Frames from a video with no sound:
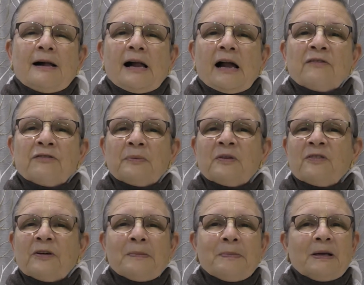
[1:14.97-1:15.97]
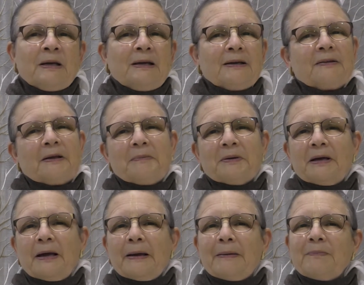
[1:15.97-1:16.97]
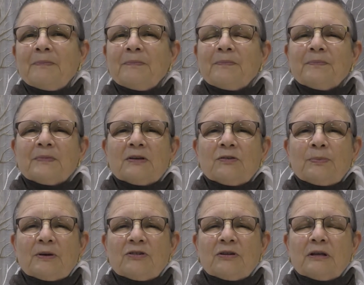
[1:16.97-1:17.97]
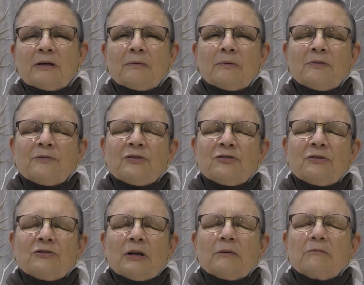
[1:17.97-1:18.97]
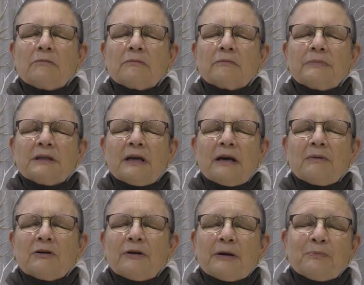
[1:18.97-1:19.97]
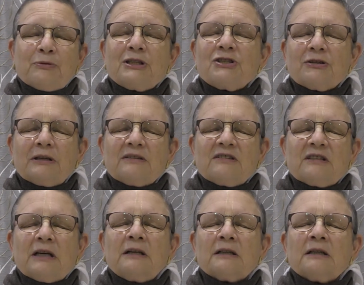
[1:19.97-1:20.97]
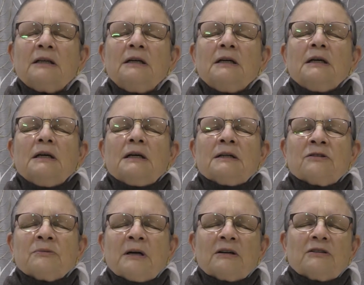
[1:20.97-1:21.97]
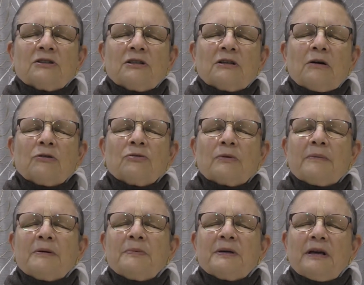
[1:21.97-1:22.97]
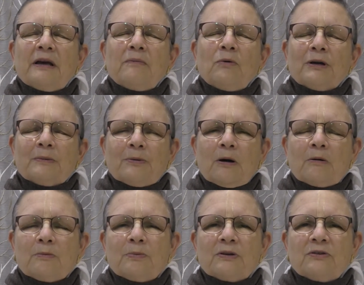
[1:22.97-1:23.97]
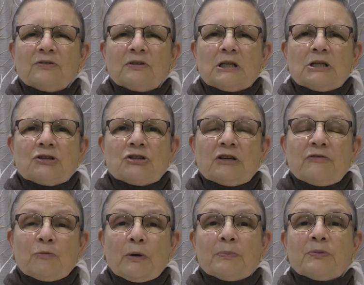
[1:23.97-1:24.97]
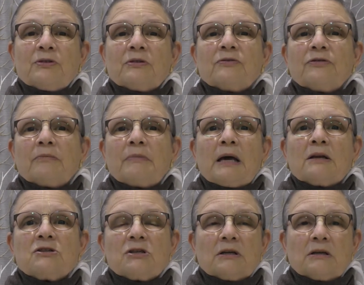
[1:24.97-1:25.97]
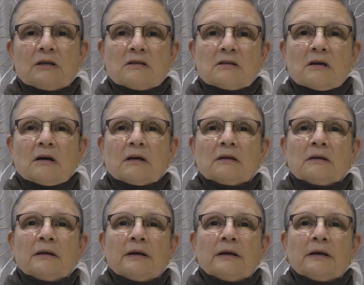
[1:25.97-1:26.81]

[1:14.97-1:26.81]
And from the very beginning, they became, Vishnu Jana became a great preacher and singer, and Tamal Krishna Goswami became one of Prabhupada's chief whips for managing ISKCON.